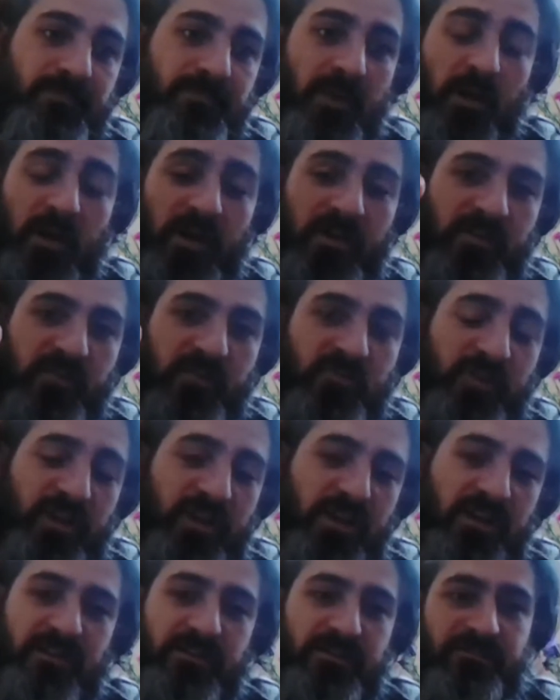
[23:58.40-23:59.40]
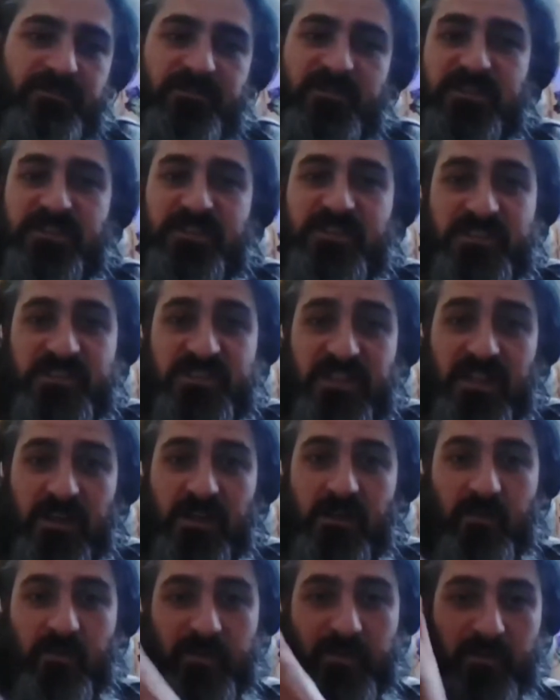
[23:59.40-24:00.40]
on the truck, just a
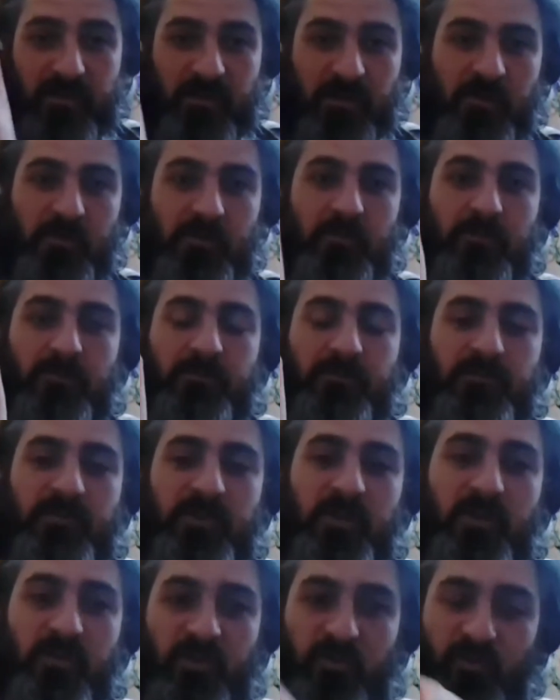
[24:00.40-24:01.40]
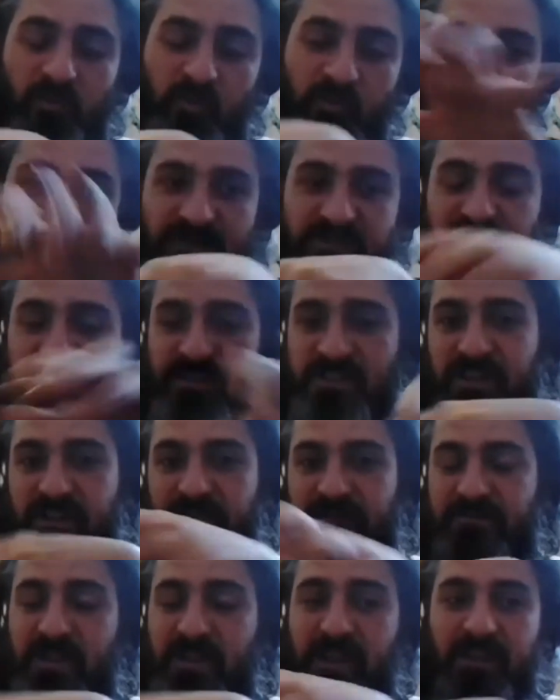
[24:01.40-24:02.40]
stick with no, the roots are just kind
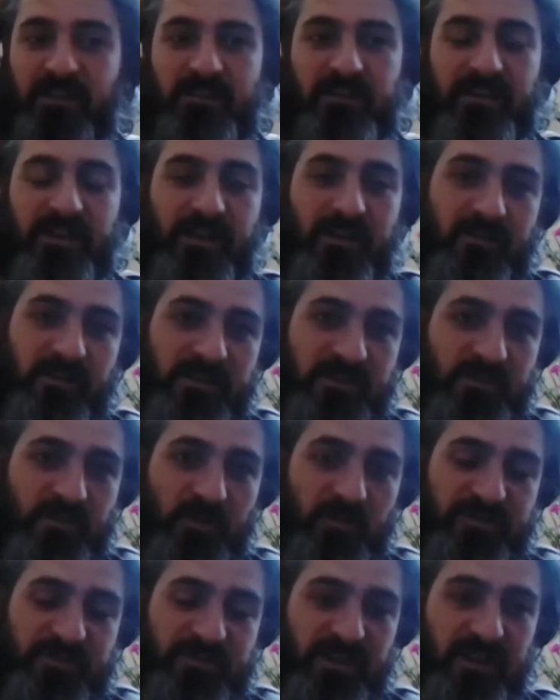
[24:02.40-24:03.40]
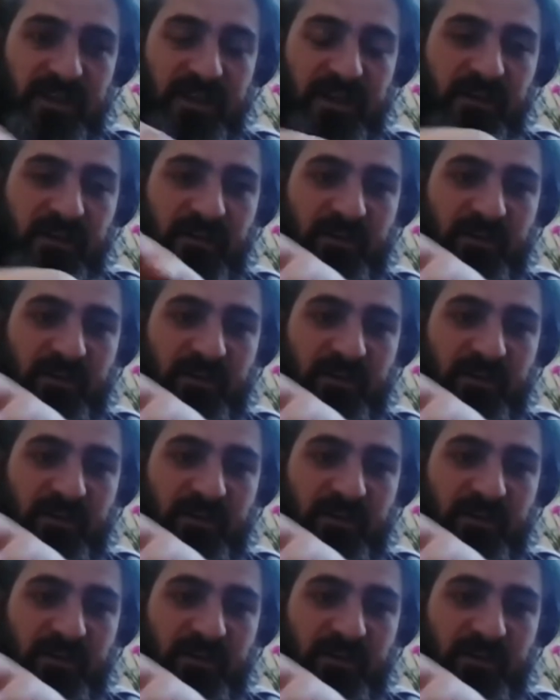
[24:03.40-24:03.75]
of dangling out, exposed to air,